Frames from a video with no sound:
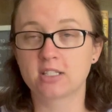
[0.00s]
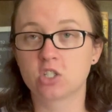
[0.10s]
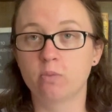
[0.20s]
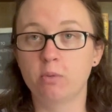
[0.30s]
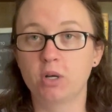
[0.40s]
So
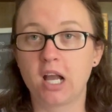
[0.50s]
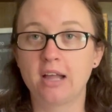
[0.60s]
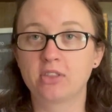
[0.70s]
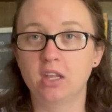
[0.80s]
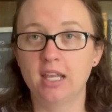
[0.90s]
we would
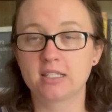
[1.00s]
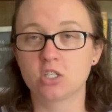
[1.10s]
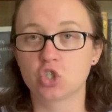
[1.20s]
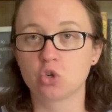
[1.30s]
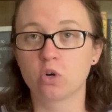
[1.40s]
cut the
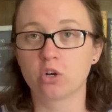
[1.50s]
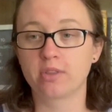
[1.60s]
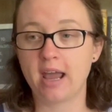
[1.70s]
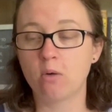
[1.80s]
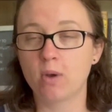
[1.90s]
lesson shorter
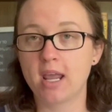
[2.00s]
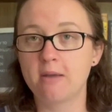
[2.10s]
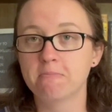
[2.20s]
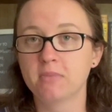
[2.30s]
that way.